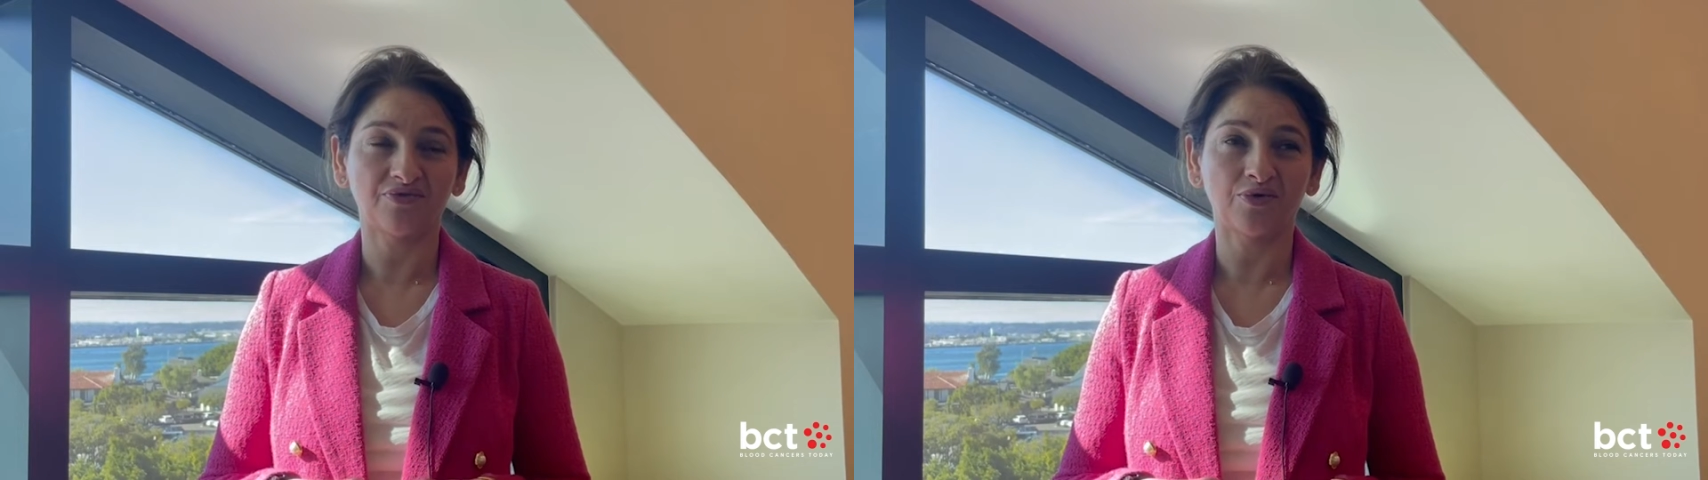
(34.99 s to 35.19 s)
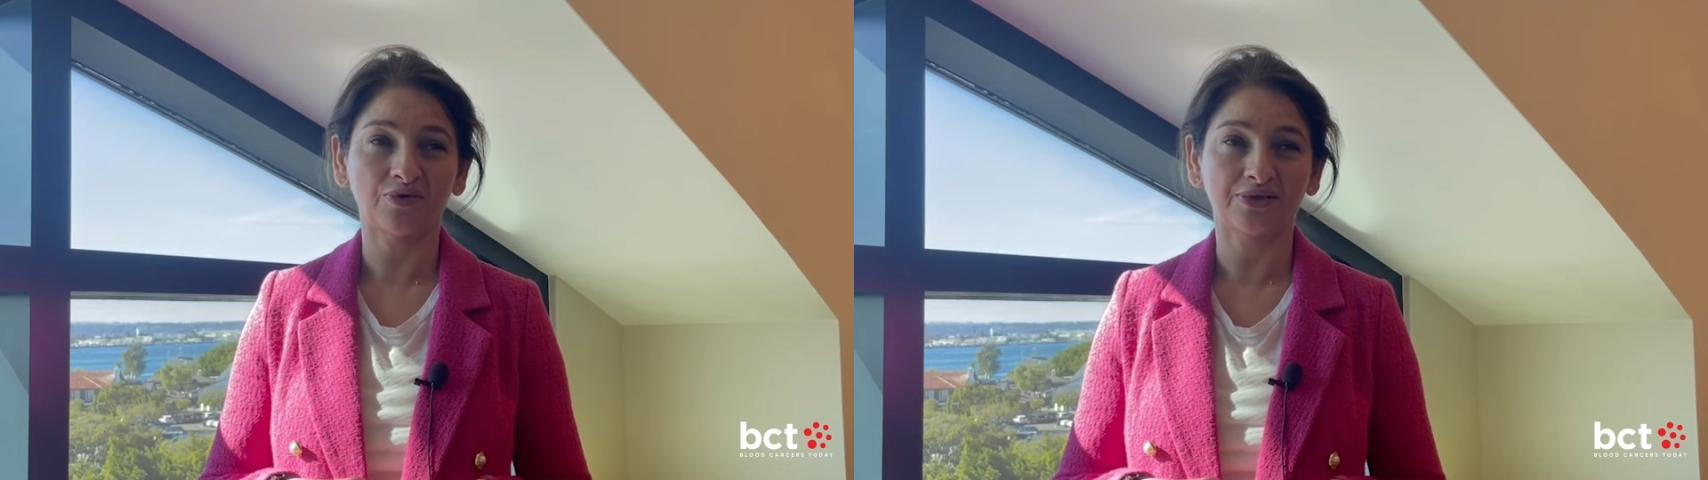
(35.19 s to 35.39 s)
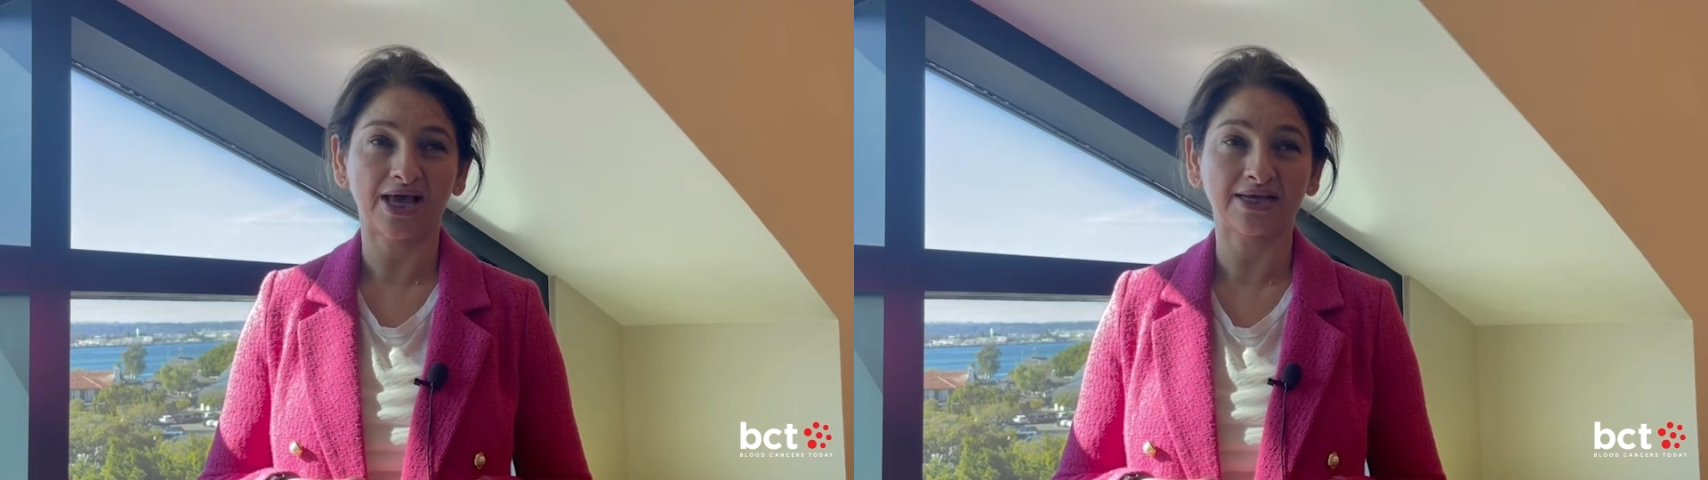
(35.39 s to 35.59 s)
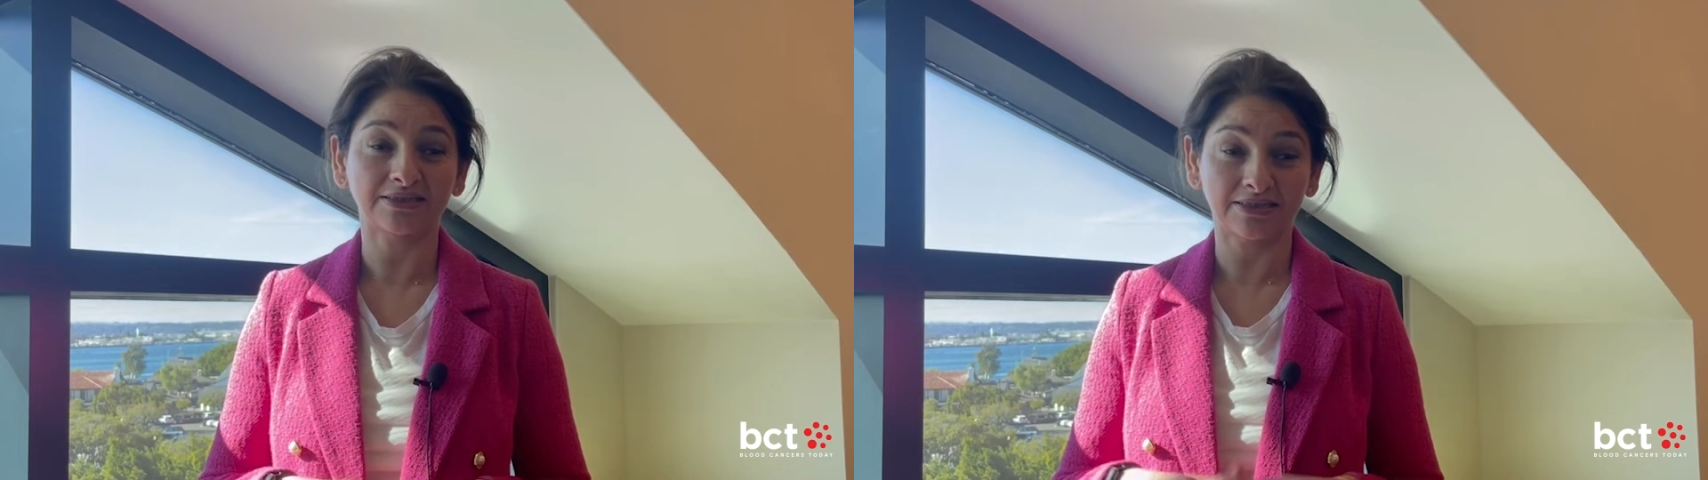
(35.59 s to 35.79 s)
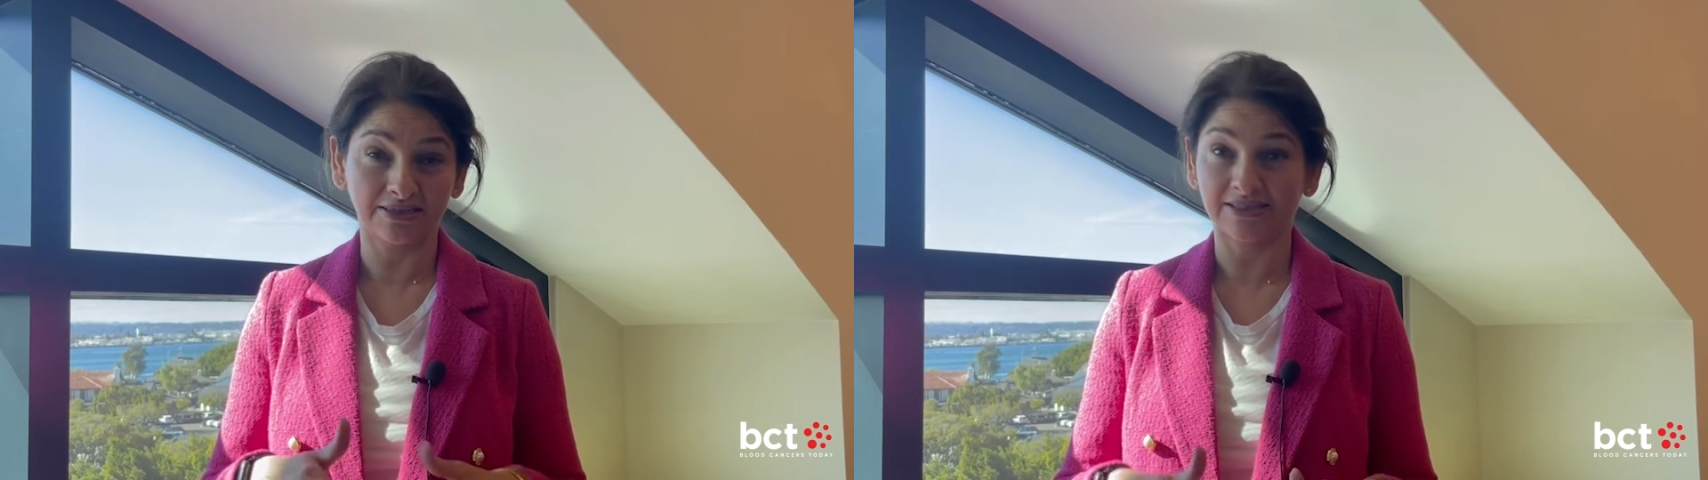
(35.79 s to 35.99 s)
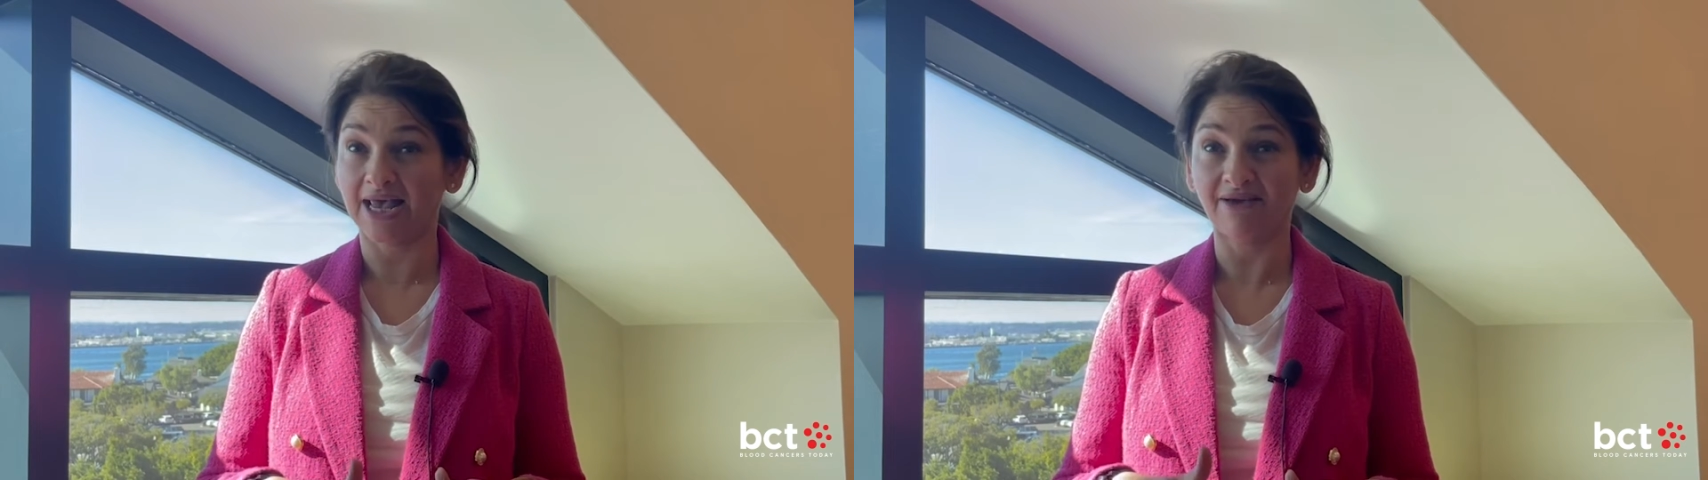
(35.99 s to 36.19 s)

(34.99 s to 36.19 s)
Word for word: for that this